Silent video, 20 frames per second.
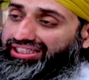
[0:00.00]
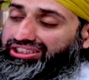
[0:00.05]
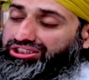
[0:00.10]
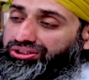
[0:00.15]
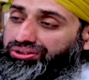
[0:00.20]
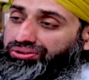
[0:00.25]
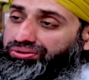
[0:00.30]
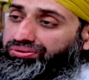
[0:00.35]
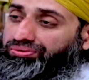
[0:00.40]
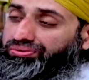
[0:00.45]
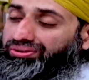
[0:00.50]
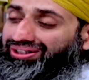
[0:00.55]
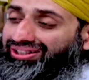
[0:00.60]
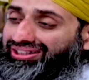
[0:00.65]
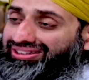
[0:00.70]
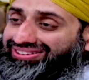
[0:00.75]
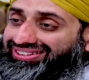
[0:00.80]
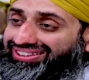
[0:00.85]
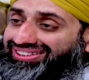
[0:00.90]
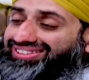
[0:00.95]
So,
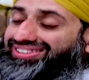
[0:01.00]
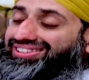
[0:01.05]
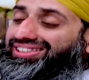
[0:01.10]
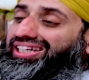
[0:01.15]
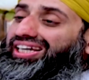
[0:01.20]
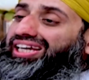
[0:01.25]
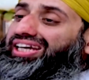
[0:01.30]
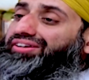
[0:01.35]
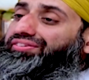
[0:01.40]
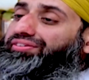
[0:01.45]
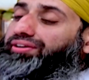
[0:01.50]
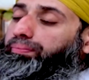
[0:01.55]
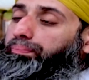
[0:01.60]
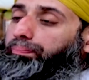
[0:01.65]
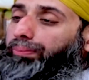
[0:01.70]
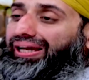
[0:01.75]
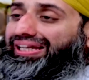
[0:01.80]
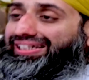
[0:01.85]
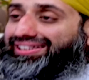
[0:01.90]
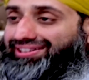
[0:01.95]
sincere
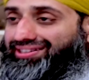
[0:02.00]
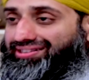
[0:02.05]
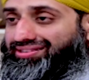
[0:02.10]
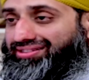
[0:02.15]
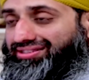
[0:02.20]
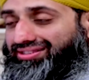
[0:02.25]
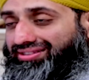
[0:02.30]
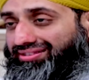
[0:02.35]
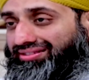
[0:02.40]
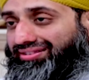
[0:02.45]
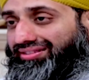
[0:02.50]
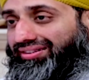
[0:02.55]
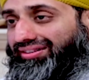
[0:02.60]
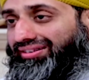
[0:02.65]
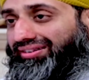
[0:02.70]
repentance